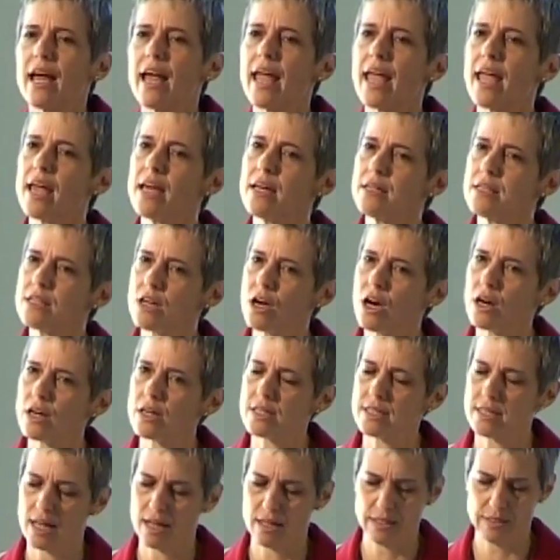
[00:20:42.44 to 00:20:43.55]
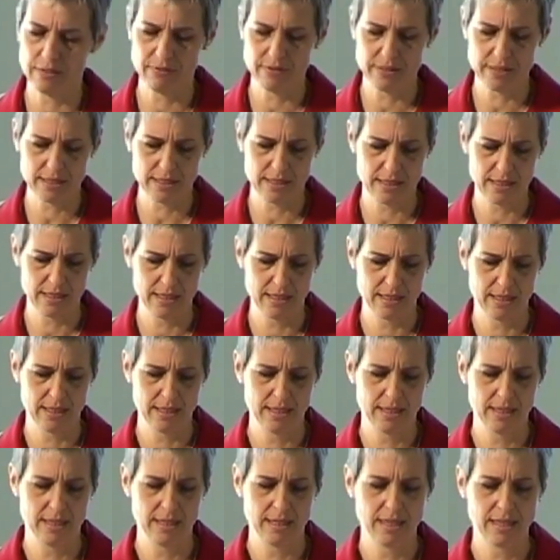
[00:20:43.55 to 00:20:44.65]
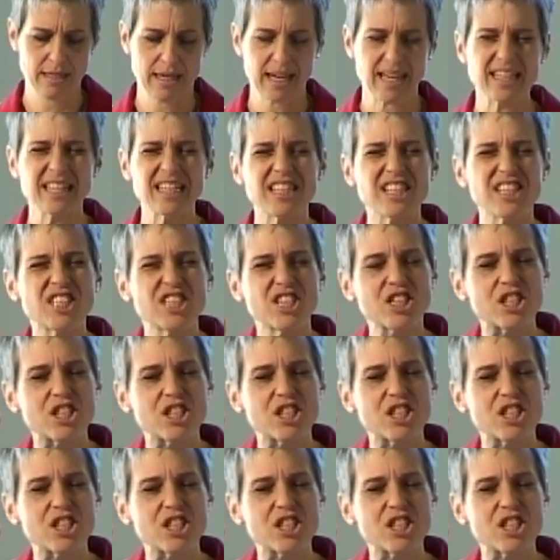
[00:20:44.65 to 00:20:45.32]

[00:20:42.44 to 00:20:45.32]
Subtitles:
and to ourselves. And it